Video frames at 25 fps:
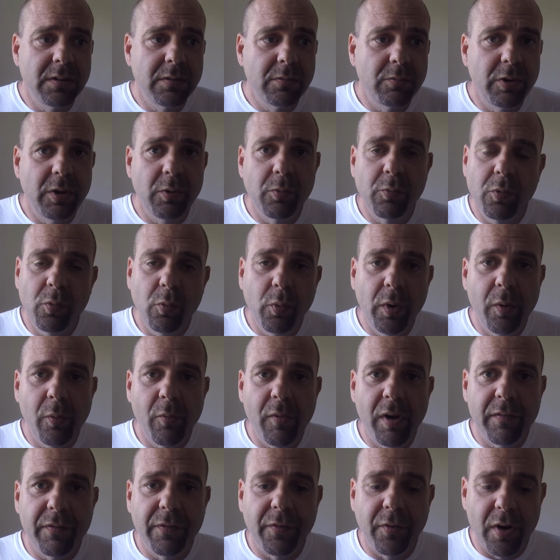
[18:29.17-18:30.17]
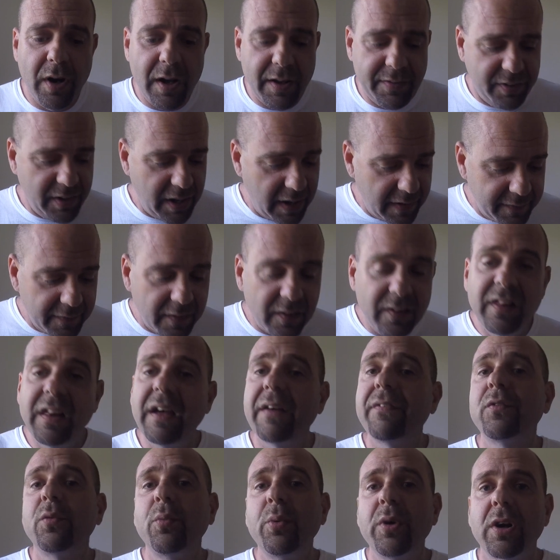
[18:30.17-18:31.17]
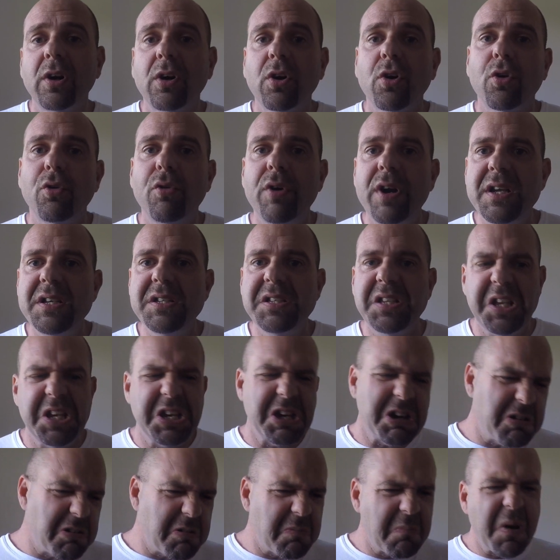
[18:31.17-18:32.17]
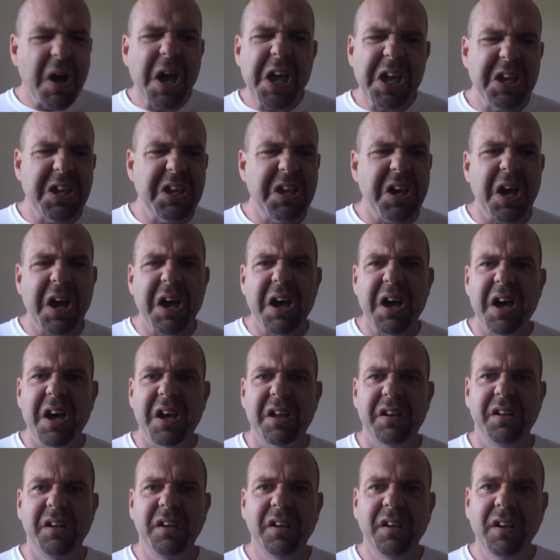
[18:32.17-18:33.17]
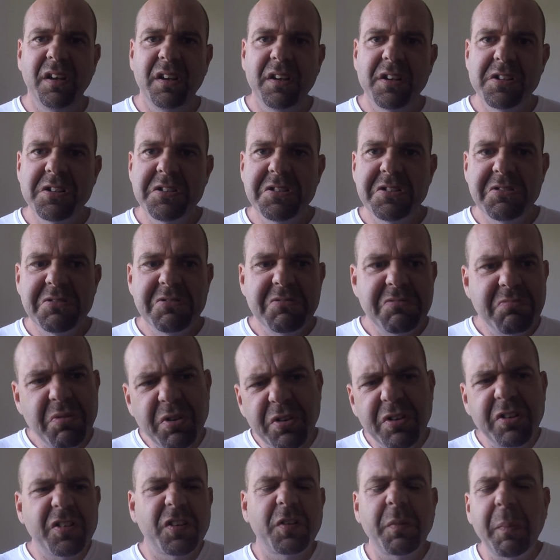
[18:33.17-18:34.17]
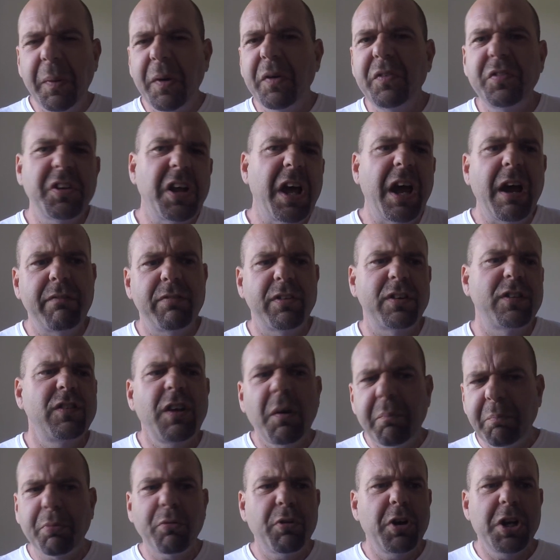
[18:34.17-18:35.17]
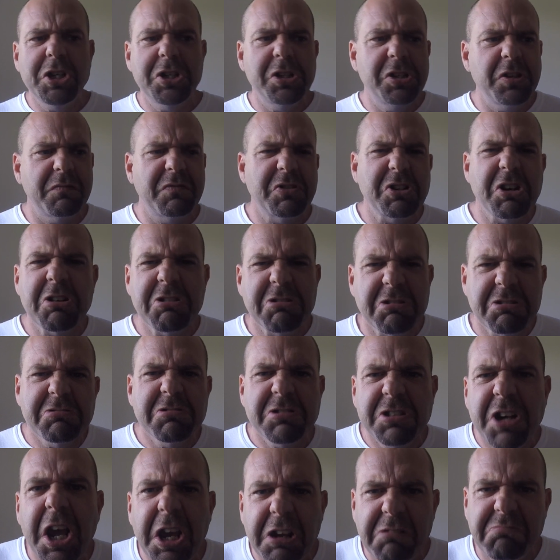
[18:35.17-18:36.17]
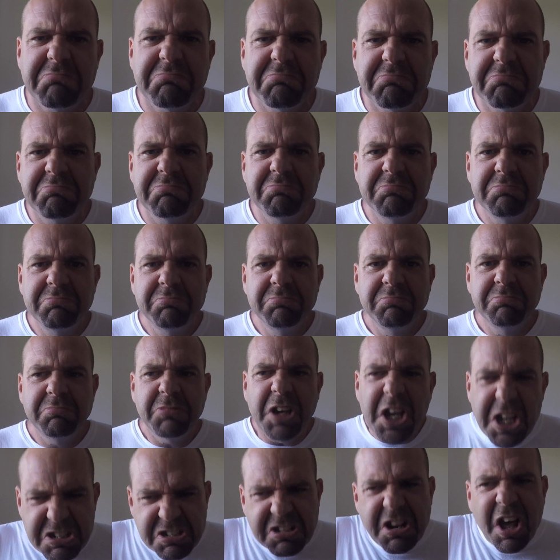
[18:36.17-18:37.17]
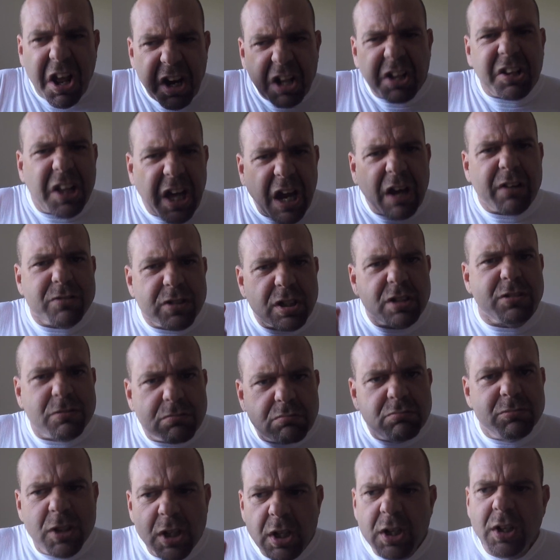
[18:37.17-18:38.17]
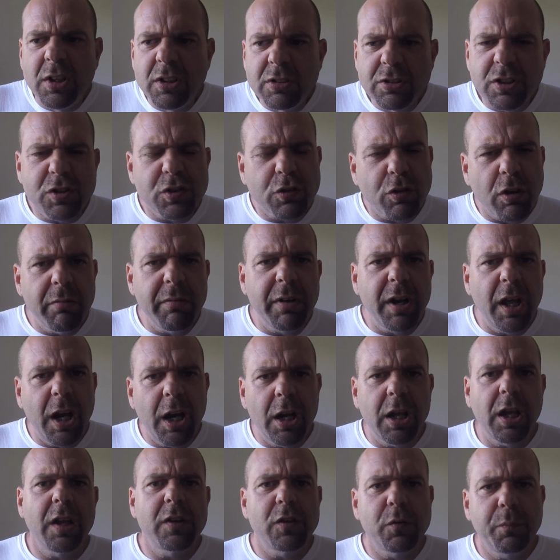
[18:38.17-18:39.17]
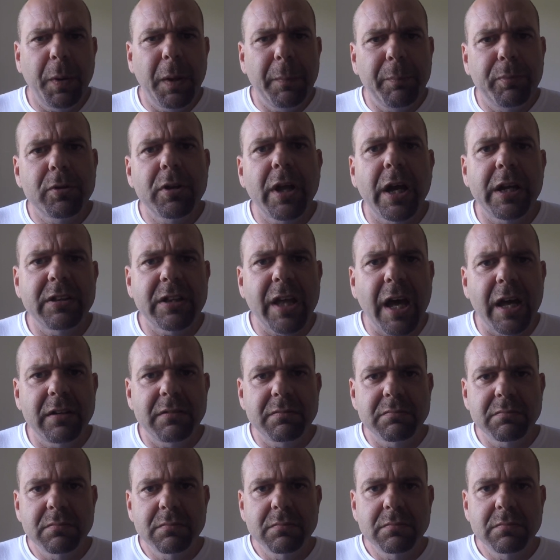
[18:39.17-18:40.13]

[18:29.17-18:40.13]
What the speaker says: win one for us. And the left went crazy. Oh my God, we're supposed to have the separation of church and state. He's not allowed to discriminate against people like that.